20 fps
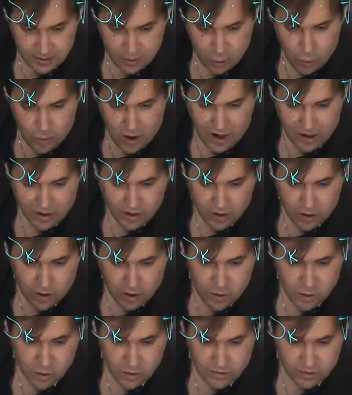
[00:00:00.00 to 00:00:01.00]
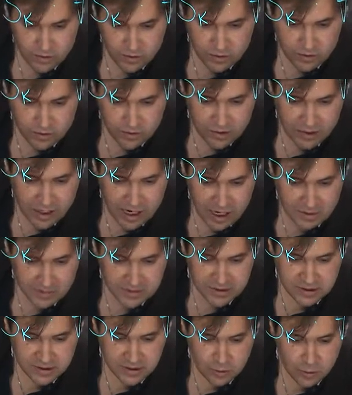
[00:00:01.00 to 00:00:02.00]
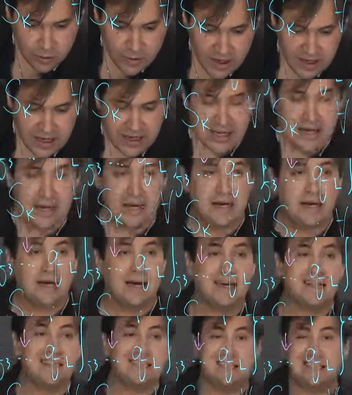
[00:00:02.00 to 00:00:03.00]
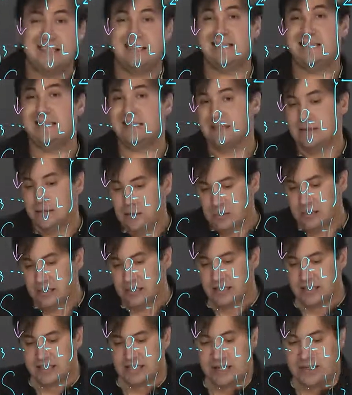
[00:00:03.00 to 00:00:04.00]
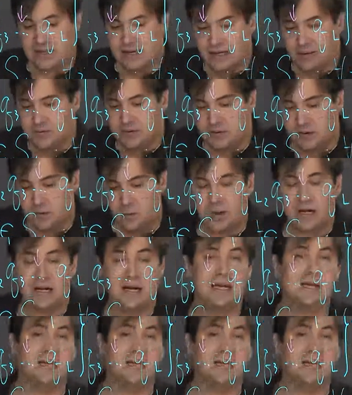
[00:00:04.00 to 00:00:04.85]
1 over epsilon 1. And since we understand that epsilon 1